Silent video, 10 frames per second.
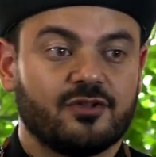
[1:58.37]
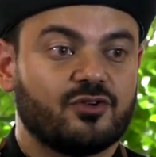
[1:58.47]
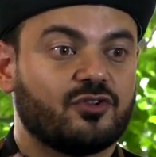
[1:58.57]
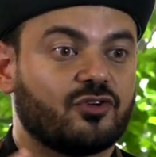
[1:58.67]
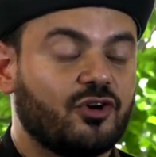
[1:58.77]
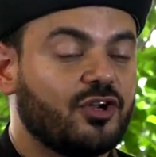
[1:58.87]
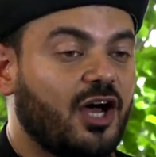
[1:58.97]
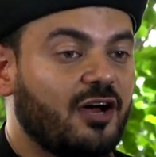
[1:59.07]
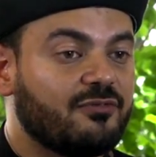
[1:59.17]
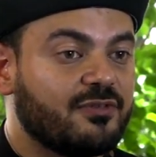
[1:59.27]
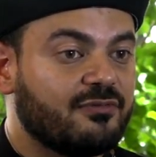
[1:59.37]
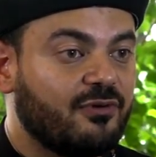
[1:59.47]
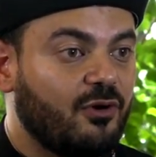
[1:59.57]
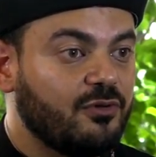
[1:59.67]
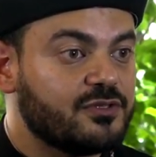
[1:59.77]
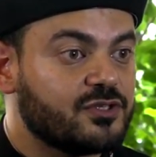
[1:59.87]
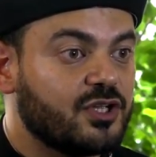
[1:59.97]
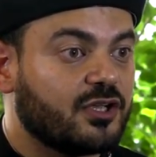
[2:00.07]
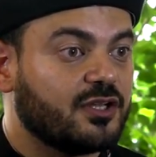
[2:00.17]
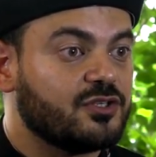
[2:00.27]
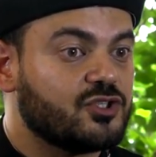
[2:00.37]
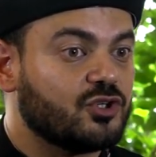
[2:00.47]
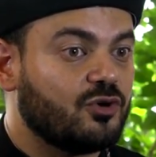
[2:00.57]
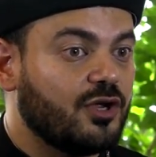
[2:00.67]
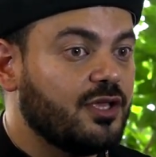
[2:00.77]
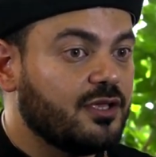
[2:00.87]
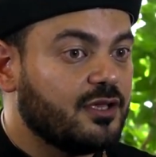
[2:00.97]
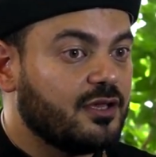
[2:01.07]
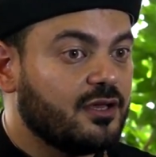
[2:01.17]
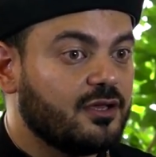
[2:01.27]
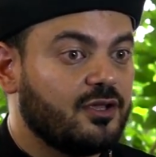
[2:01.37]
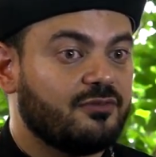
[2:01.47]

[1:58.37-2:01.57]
To turn off the phone so you can enjoy your